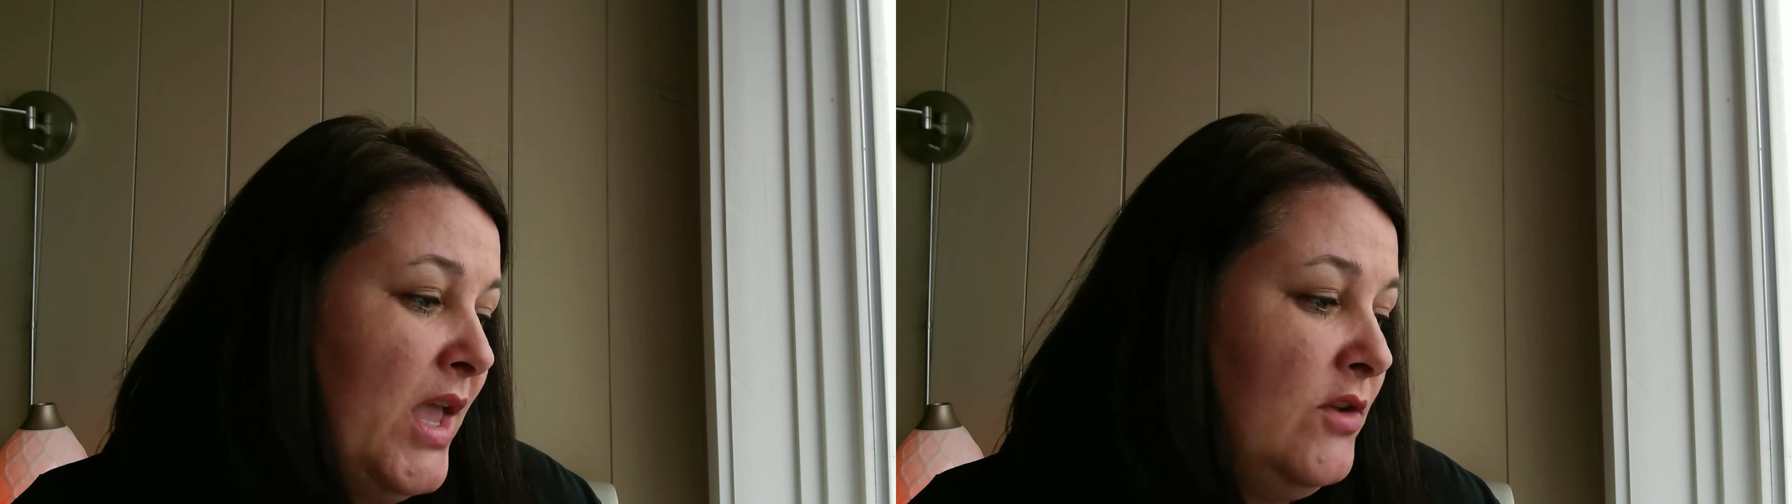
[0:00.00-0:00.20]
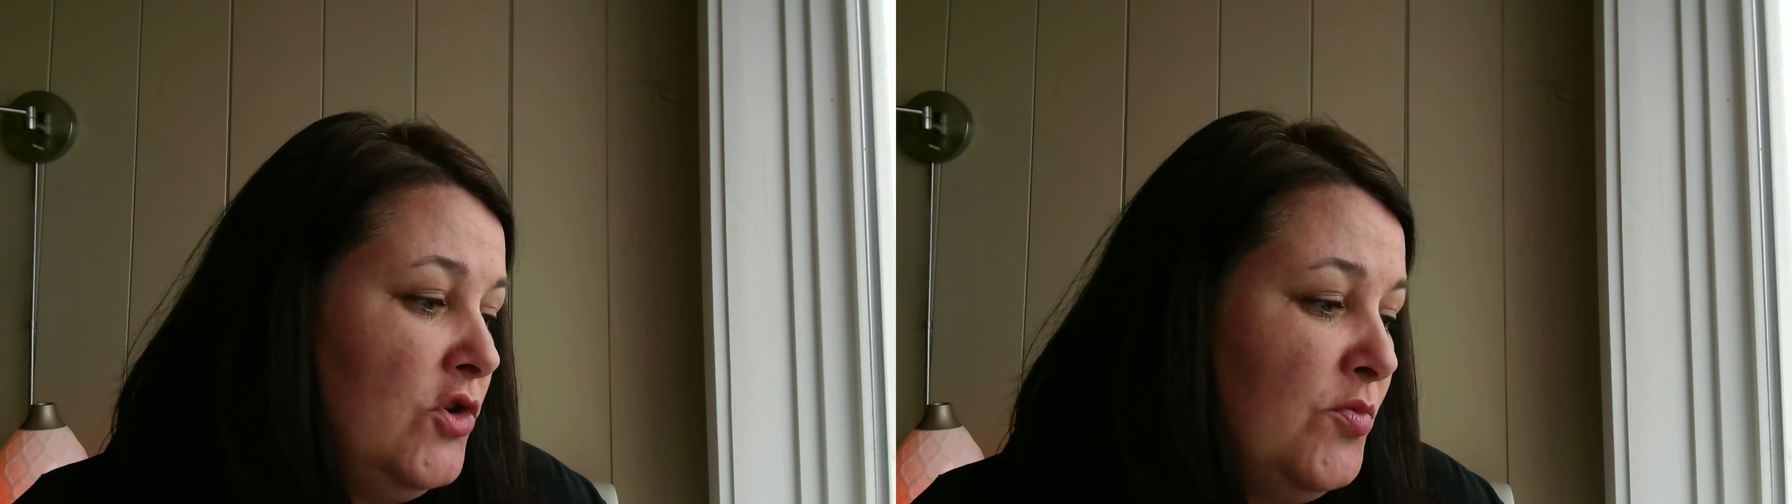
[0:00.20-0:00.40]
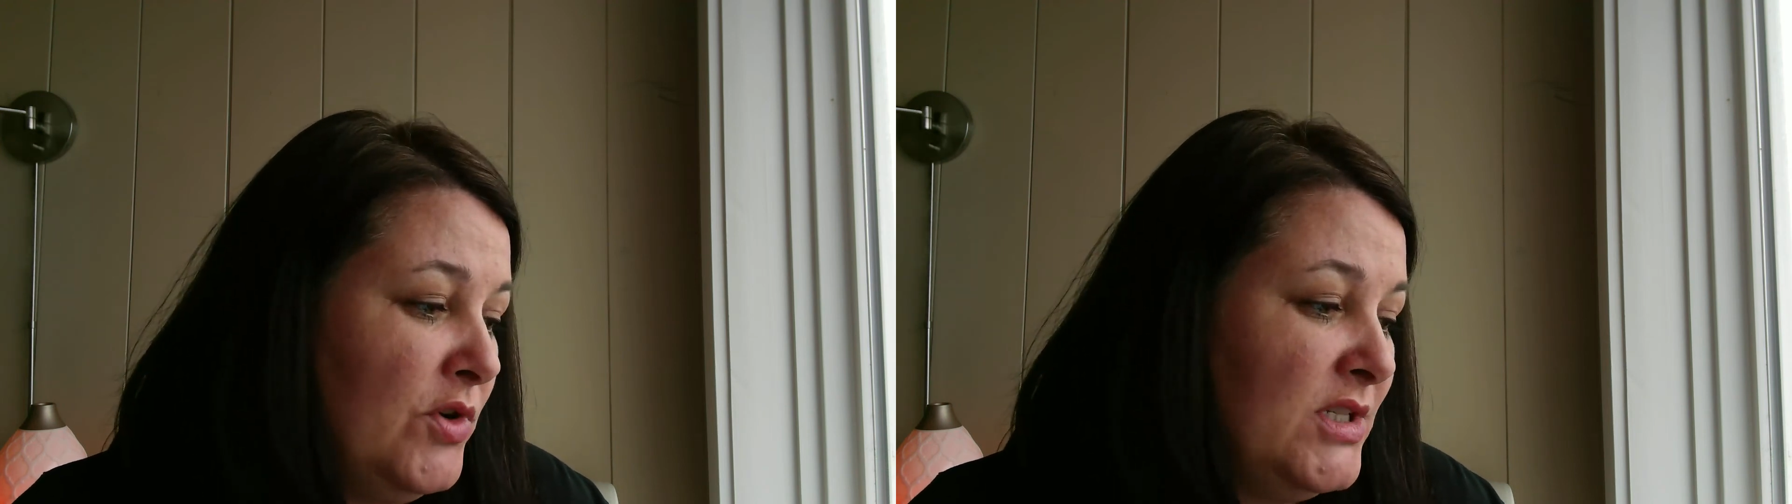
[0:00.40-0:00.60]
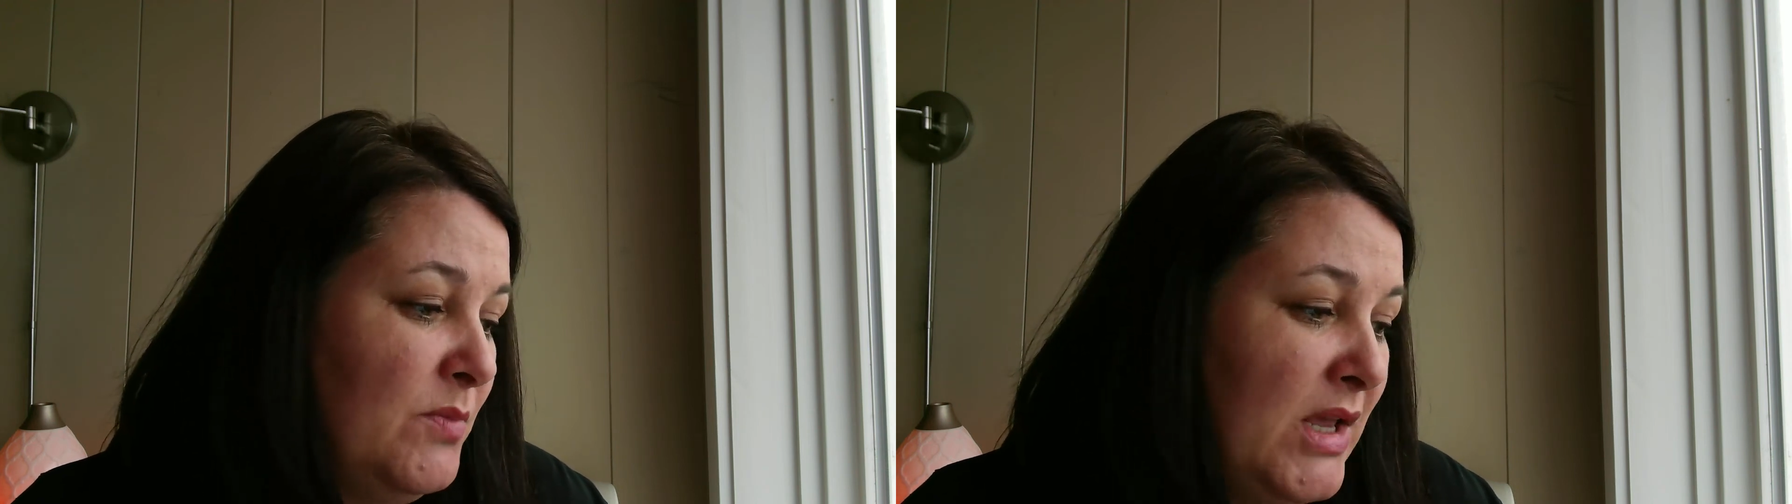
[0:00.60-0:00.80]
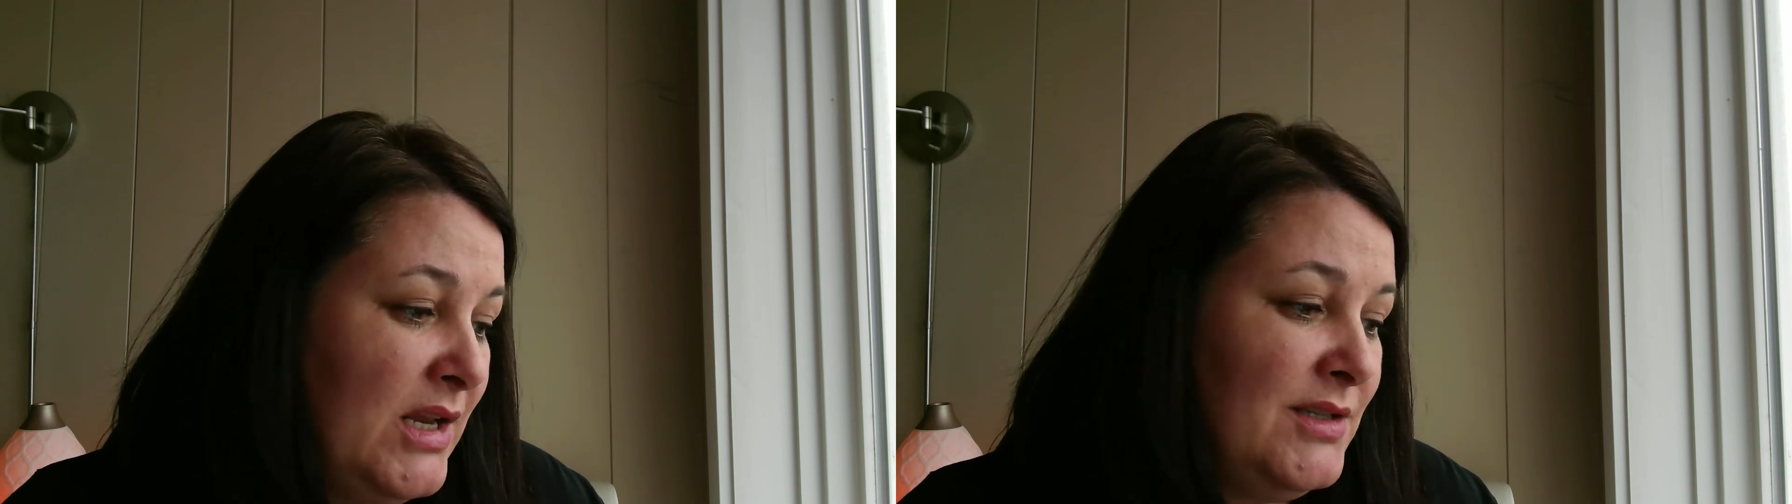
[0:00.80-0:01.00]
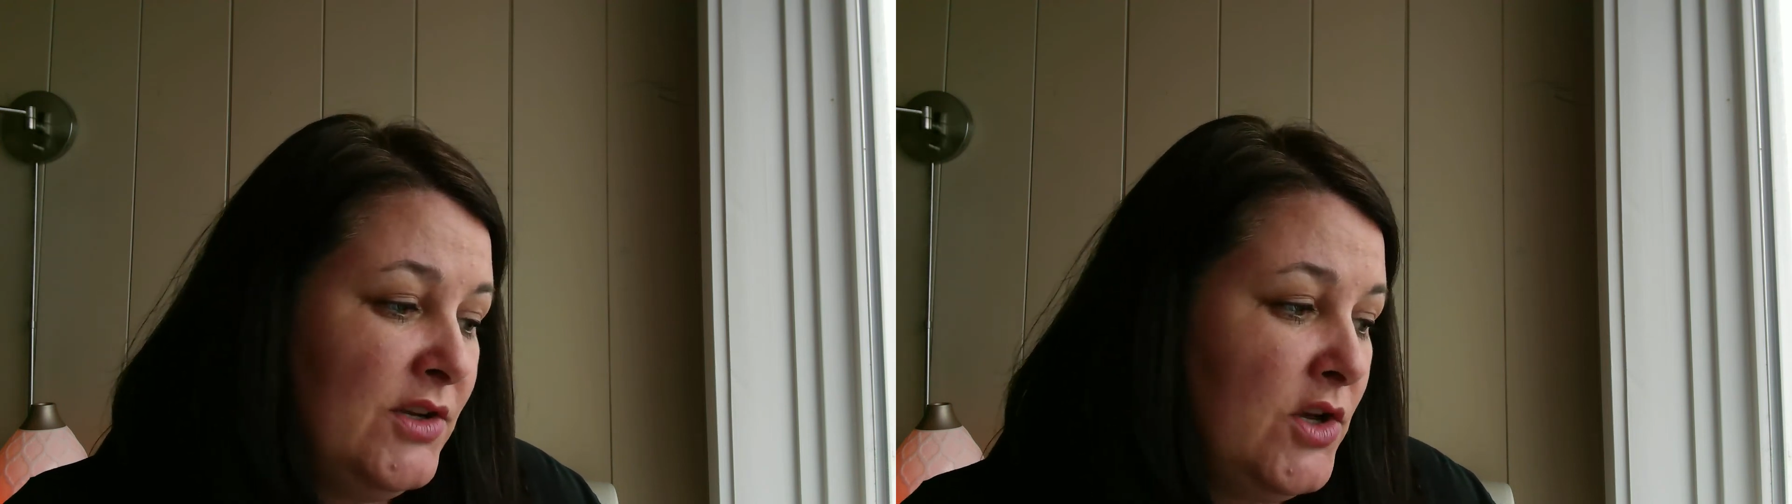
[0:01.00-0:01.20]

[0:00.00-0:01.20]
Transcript: and numerous meetings and